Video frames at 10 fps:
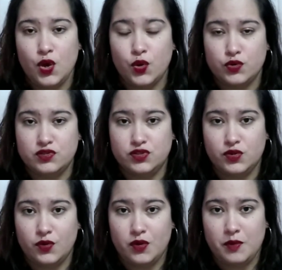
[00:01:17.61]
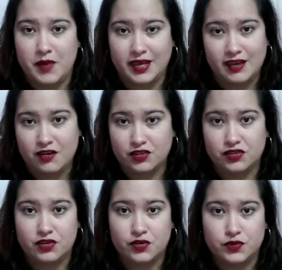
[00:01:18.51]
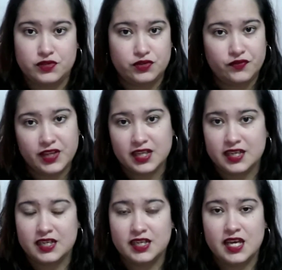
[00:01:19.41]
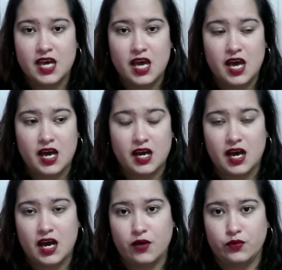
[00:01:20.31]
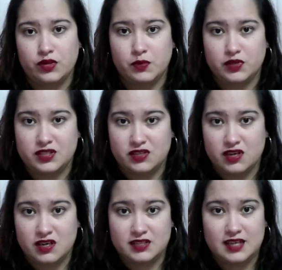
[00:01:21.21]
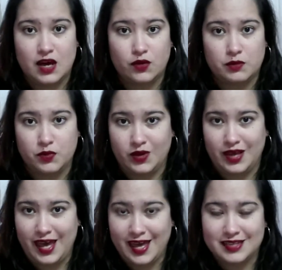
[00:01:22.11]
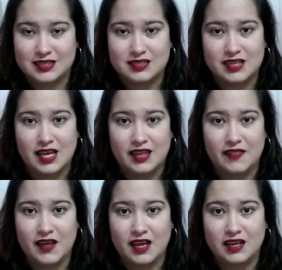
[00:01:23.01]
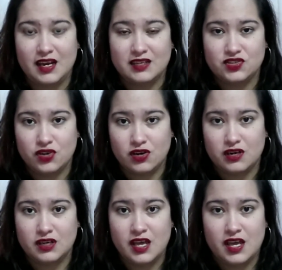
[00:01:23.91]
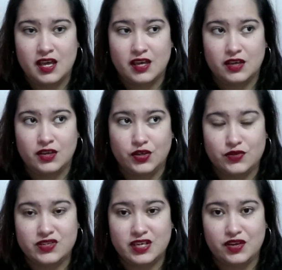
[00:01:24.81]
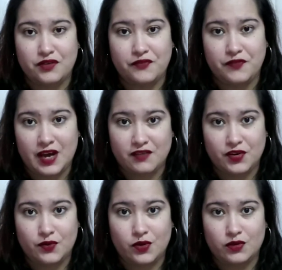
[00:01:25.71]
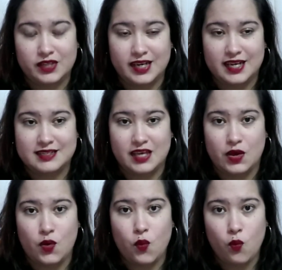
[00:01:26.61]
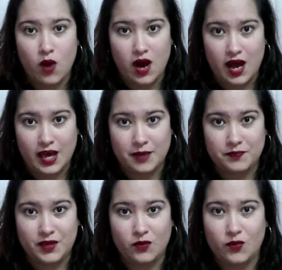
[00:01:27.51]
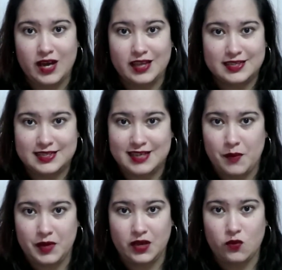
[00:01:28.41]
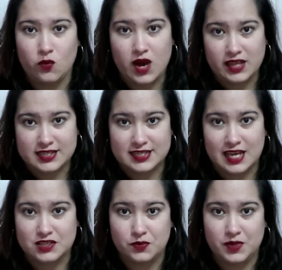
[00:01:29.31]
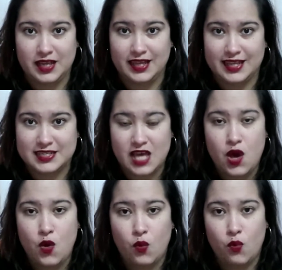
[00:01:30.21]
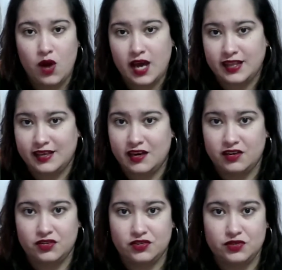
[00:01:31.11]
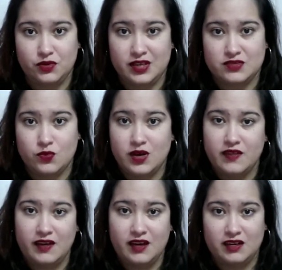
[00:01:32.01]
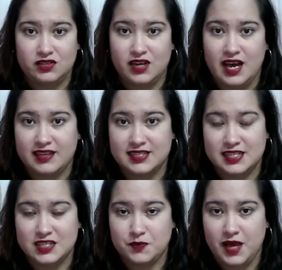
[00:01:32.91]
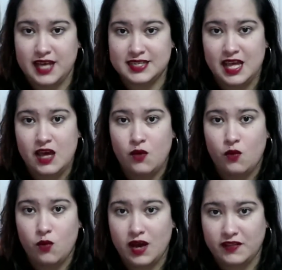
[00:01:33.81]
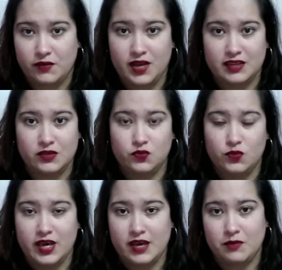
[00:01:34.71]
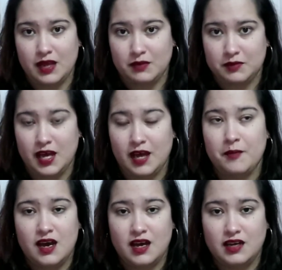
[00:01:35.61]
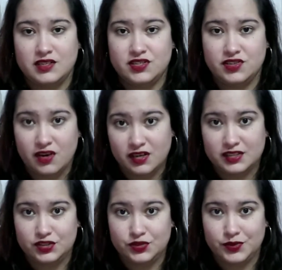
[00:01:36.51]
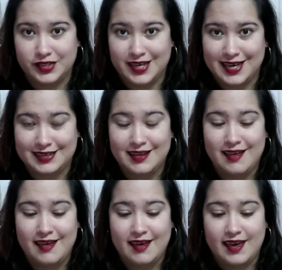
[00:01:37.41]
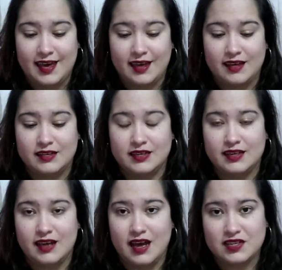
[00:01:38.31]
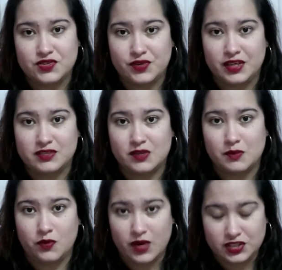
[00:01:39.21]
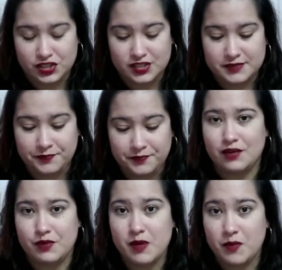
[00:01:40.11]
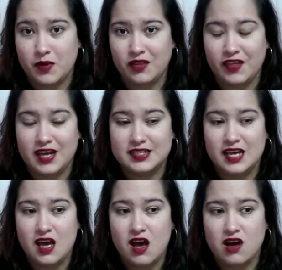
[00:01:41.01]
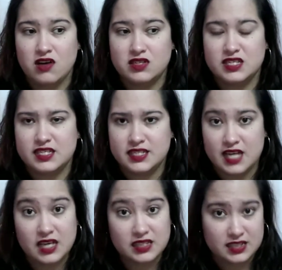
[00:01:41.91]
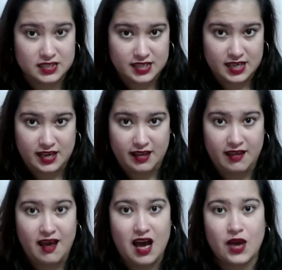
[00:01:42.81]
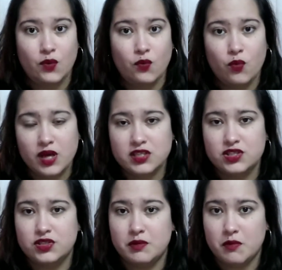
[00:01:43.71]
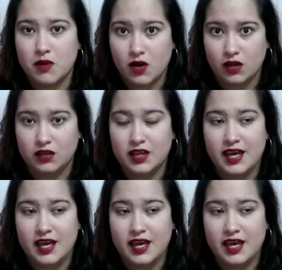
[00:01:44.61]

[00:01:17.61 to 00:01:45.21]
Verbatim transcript: who's your main character, who's your villain, uh, how the book starts, how the book ends, and then start using your five-year-old and asking why why this is happening why this has to be like this why the character do this why the character has this past why they react this way and blah blah blah i started doing that and answering some questions i remember that on saturday i went to the mall